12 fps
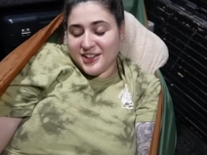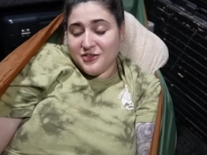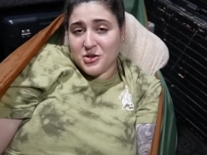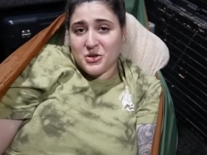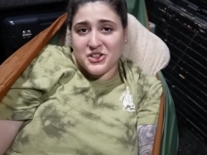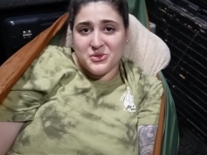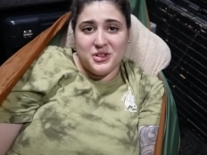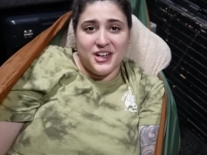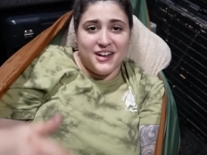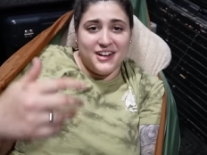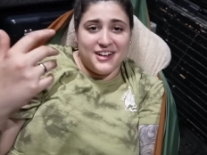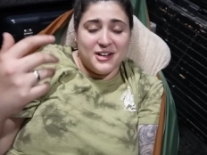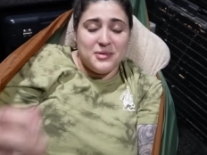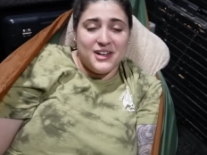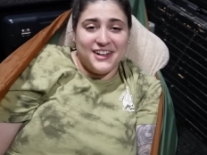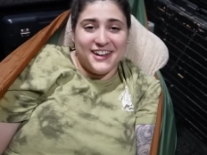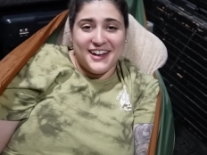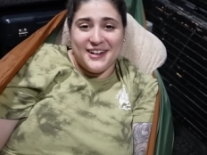Of course, we ended up
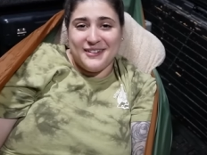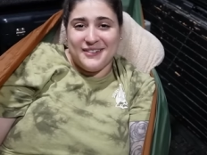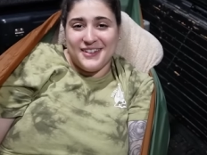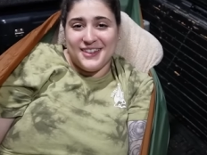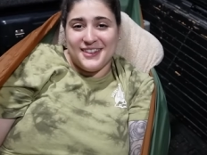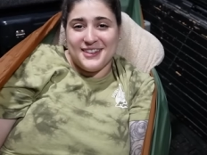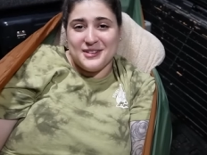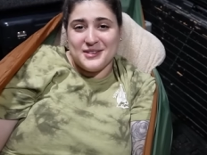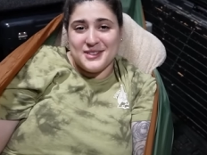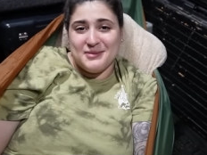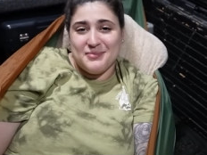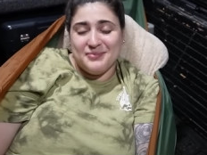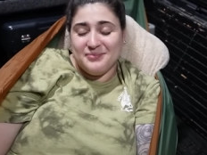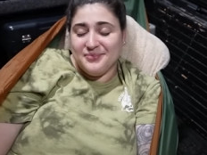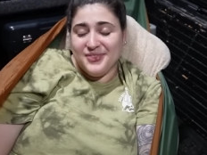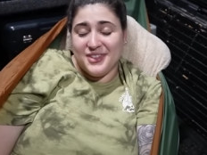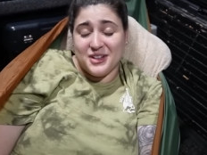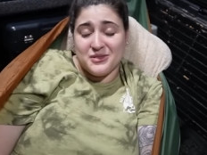hanging out with those.
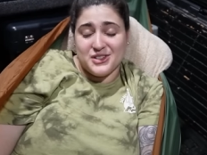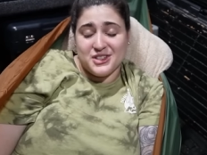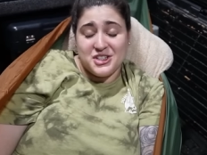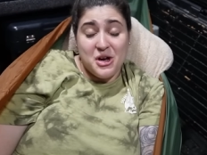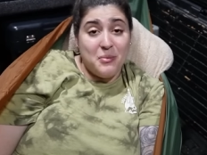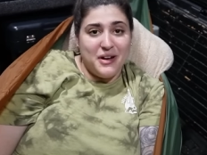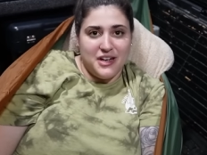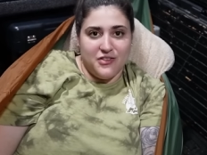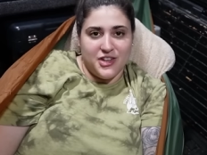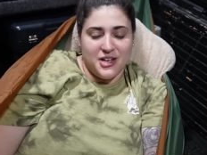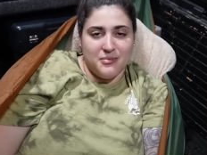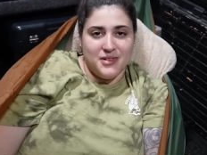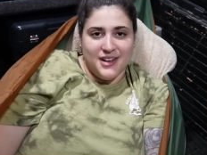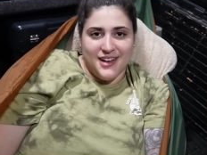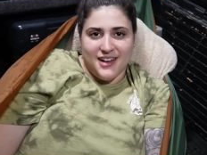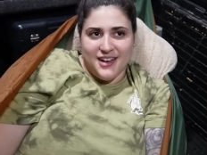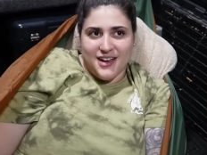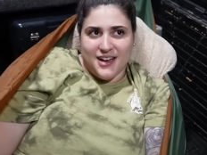There were so many of them.
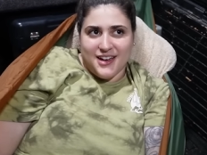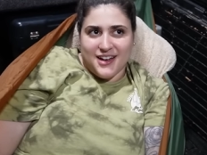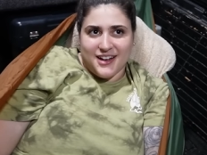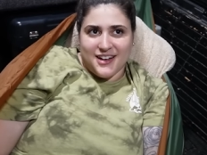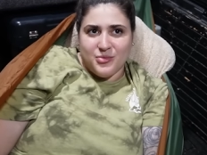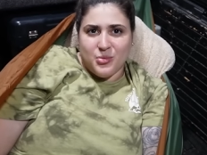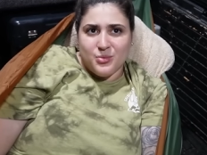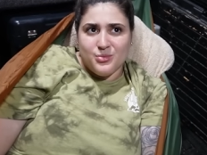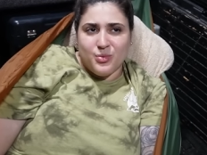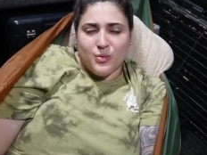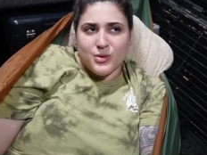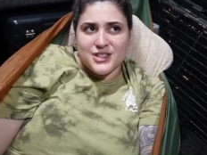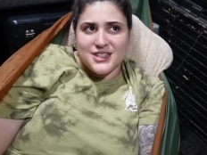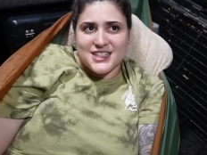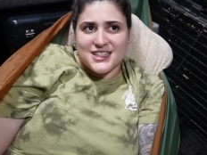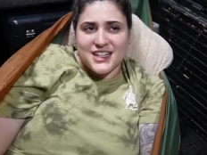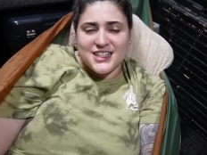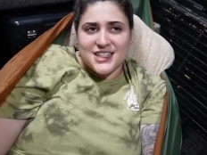Was it
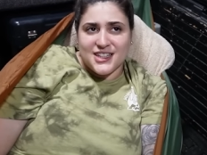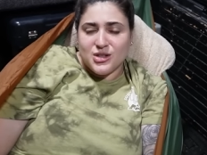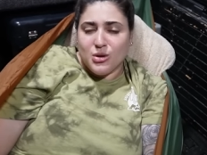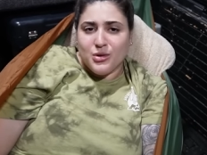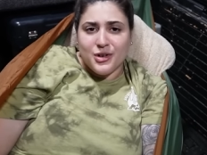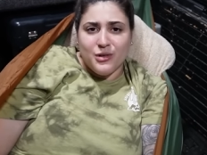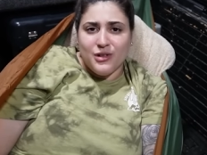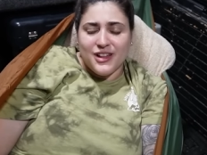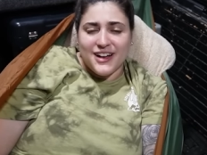6 in total?